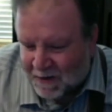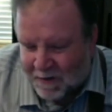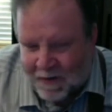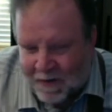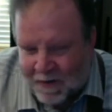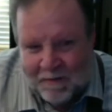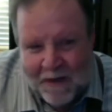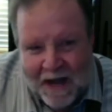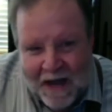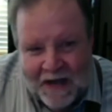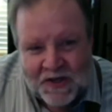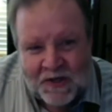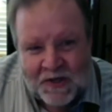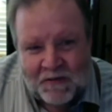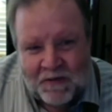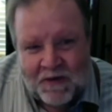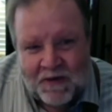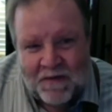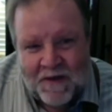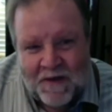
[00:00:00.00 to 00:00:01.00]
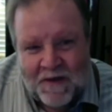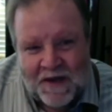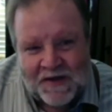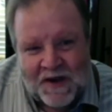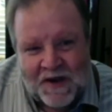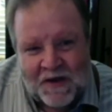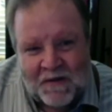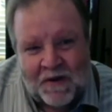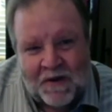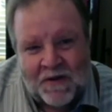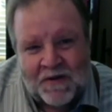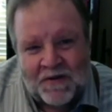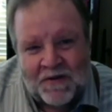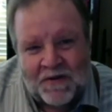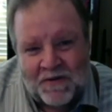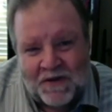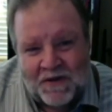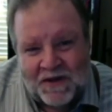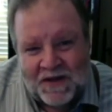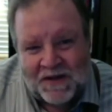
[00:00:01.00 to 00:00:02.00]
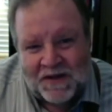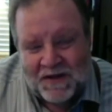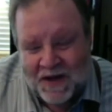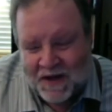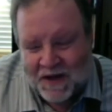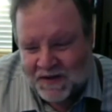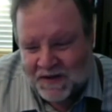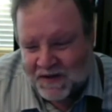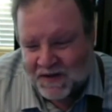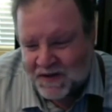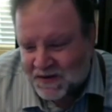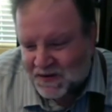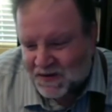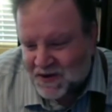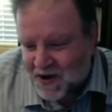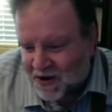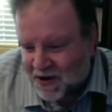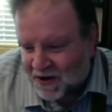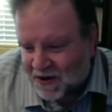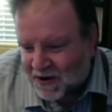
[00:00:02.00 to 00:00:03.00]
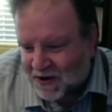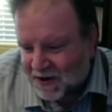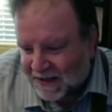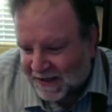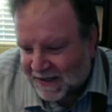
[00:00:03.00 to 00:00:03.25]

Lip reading: be patient with me as I work through the details of the song.